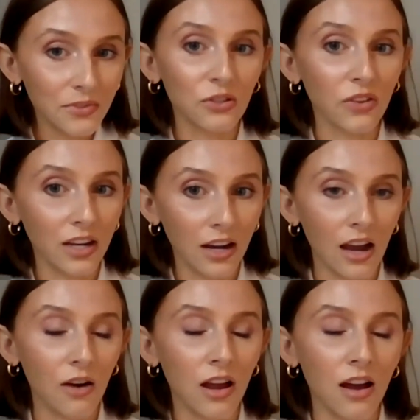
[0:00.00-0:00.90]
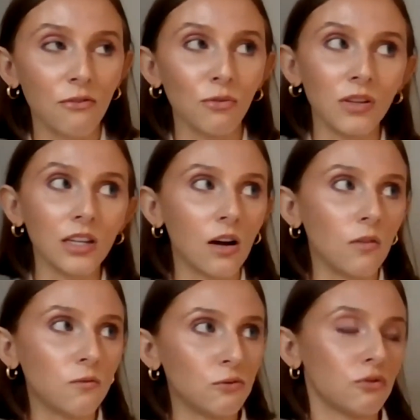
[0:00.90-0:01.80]
So they now have a really
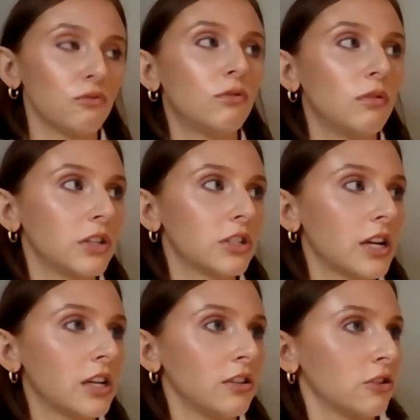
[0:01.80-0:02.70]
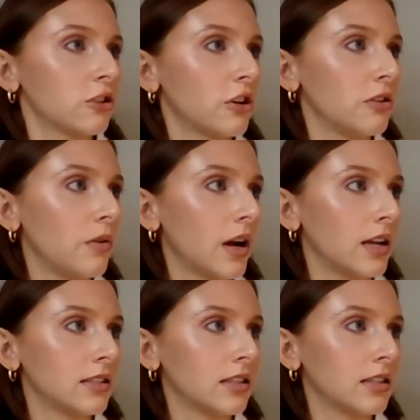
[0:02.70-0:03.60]
helpful tool, which I can show you
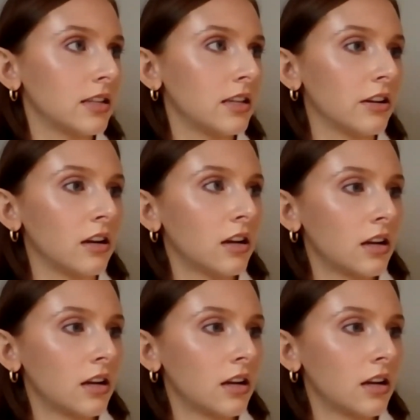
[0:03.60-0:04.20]
guys here.